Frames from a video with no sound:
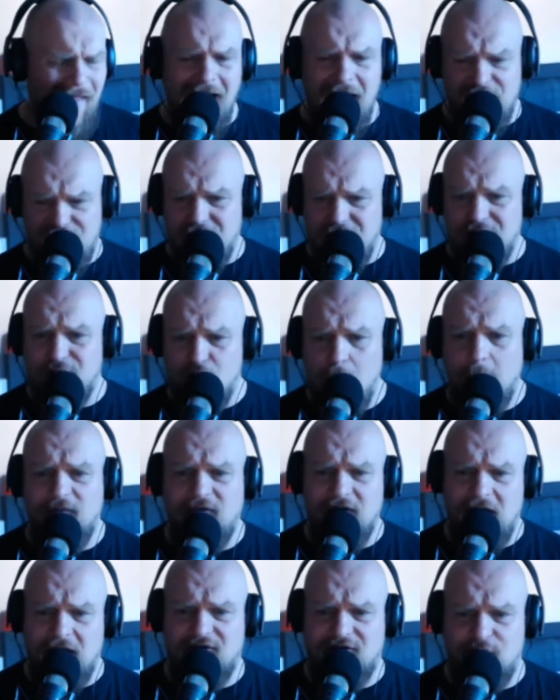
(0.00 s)
Yes. I think
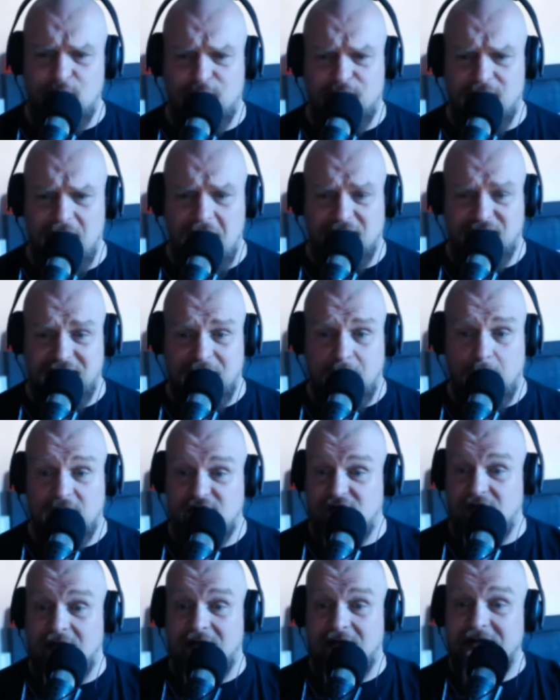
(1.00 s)
Coops has too, thankfully, which
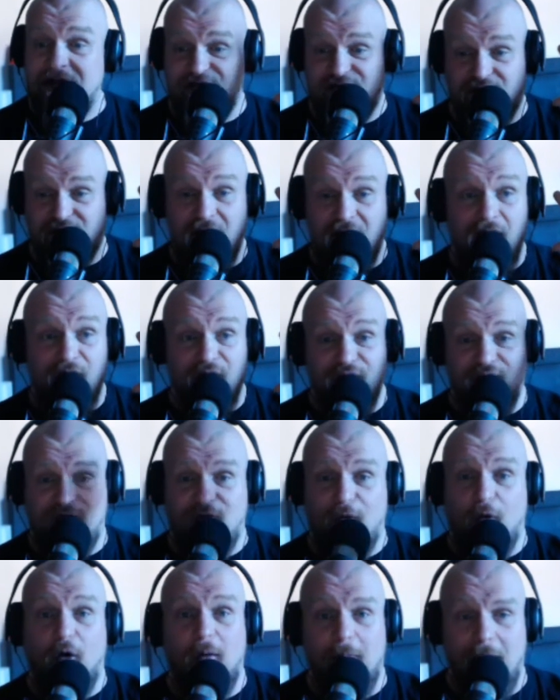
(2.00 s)
is at least
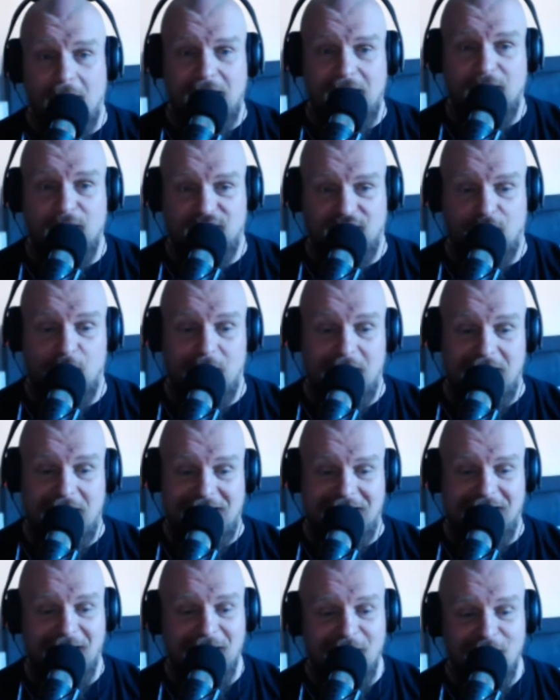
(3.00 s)
4 miles
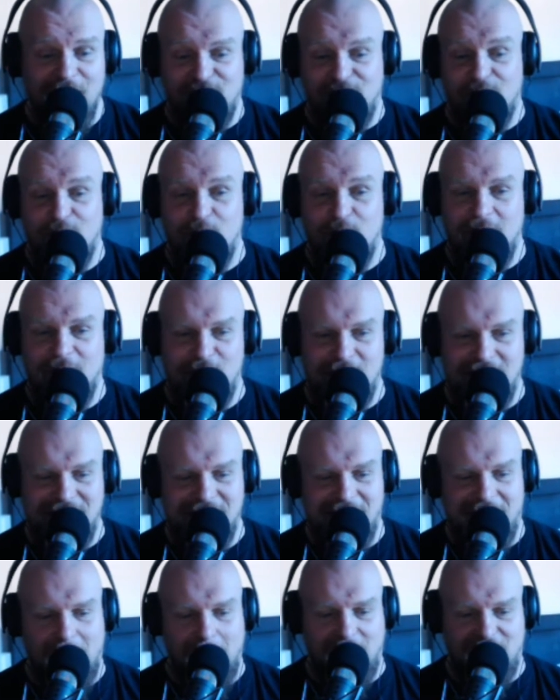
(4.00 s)
away from where we
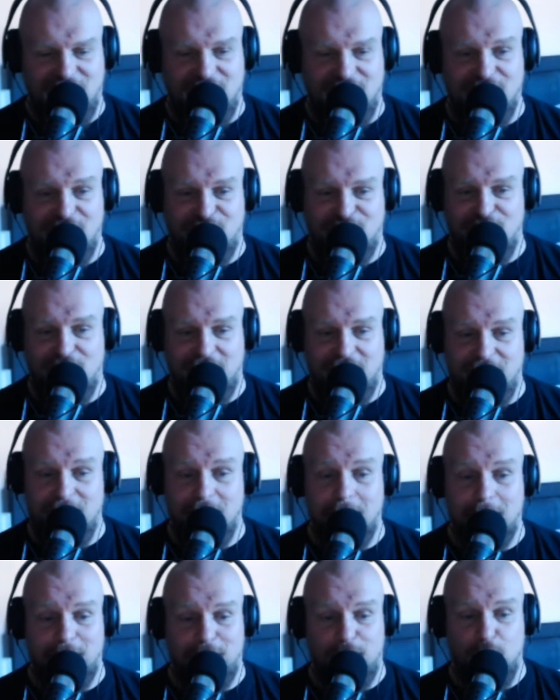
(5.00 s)
are, which is a
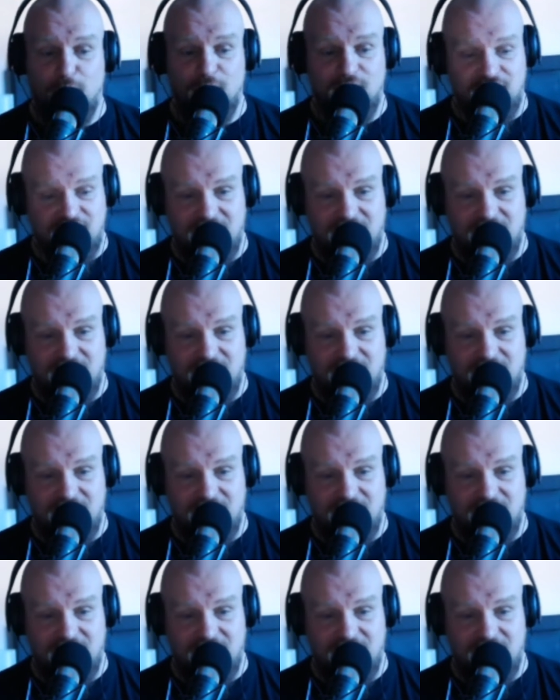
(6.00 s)
fucking boost.